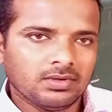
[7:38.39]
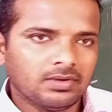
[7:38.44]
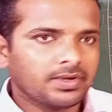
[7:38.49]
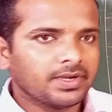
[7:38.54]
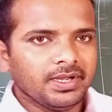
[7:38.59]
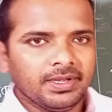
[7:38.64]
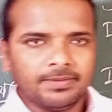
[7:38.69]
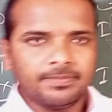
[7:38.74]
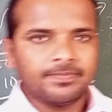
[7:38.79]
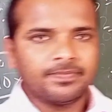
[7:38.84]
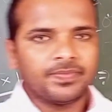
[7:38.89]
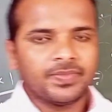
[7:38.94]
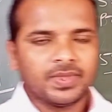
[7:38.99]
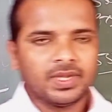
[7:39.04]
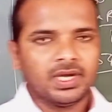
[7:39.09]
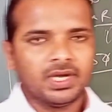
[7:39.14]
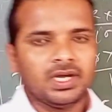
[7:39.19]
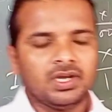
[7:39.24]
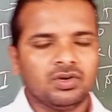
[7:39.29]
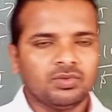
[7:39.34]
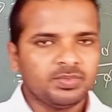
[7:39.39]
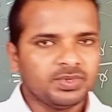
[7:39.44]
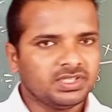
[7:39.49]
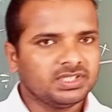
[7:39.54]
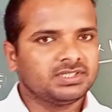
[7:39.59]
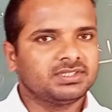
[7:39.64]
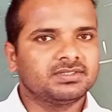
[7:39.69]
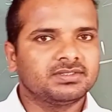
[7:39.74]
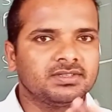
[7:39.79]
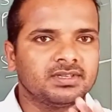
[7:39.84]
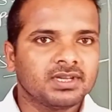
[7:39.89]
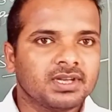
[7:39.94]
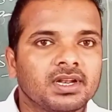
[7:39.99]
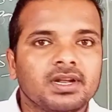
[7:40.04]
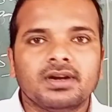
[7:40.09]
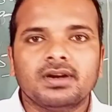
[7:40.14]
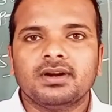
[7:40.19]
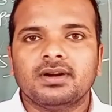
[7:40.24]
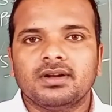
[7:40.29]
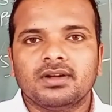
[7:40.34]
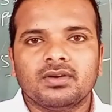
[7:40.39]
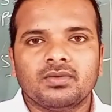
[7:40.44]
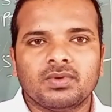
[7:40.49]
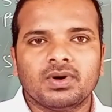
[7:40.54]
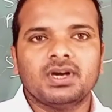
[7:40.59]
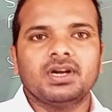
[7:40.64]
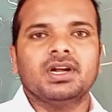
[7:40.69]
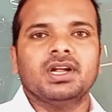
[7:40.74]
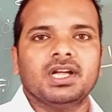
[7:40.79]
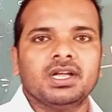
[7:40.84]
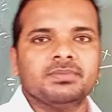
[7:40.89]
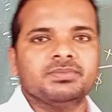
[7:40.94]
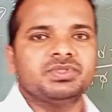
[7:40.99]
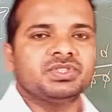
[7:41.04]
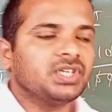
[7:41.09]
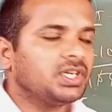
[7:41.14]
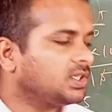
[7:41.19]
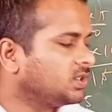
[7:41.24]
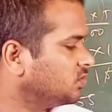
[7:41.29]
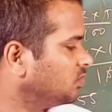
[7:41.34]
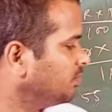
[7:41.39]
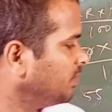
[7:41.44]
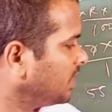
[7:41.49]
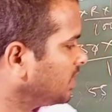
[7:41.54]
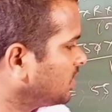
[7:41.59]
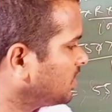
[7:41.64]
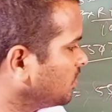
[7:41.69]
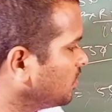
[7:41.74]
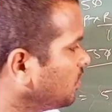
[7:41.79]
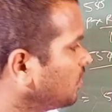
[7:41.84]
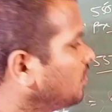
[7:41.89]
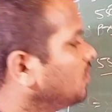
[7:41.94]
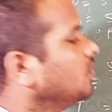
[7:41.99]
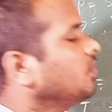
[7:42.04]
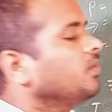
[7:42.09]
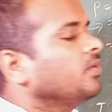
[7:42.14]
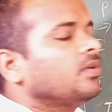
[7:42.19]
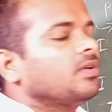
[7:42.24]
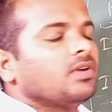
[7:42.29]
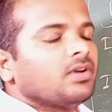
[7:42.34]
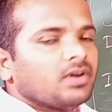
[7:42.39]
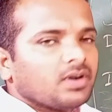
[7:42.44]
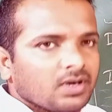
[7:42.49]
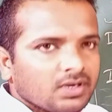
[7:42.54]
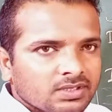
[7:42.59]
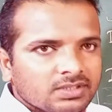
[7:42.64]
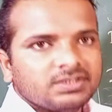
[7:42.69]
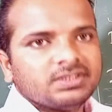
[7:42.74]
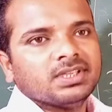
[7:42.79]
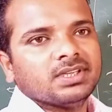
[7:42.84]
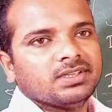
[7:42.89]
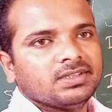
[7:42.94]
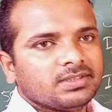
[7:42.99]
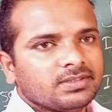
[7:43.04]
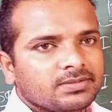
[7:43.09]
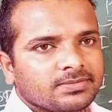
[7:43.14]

Okay. I hope it is clear what I am trying to make you understand.